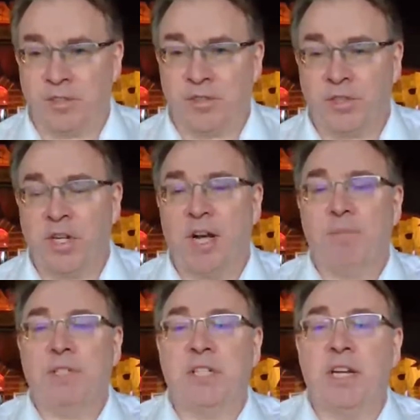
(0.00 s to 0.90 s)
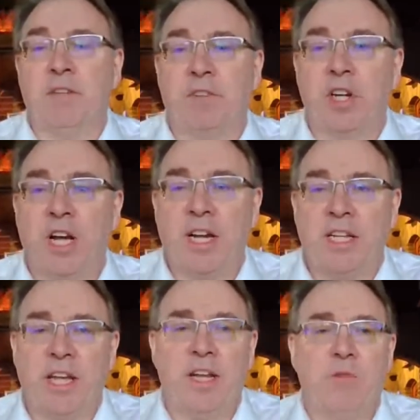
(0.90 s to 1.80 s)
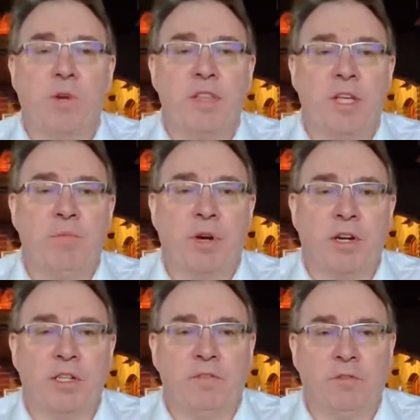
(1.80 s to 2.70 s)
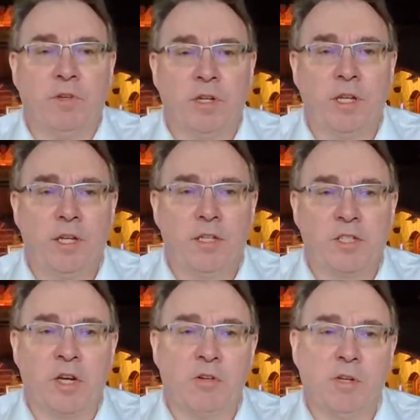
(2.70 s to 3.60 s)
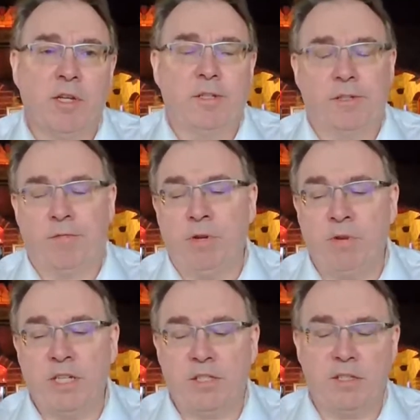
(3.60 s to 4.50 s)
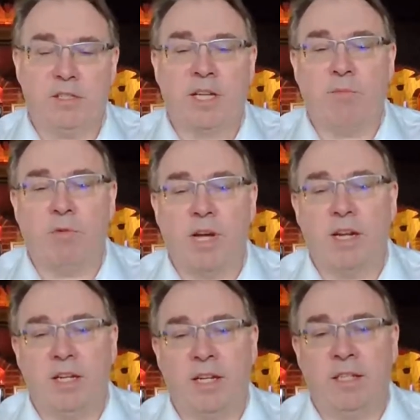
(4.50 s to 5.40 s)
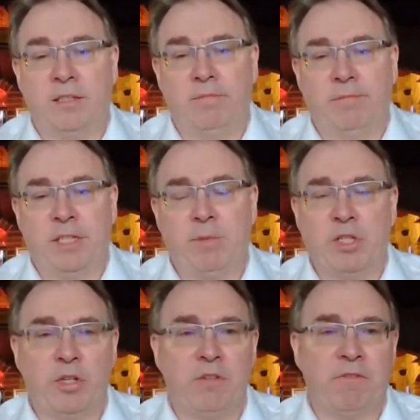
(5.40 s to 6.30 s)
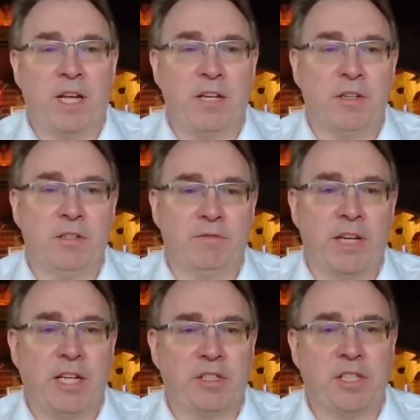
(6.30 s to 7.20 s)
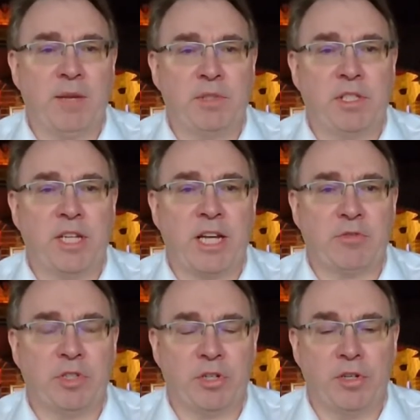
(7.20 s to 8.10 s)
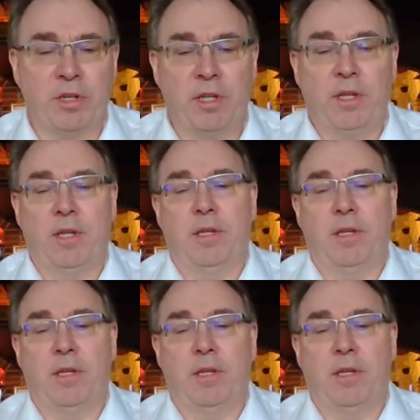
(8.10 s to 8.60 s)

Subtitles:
they're compensated for not getting what they bargained for. So three reasons. Number one, let's make sure you file your financial statements and tax return.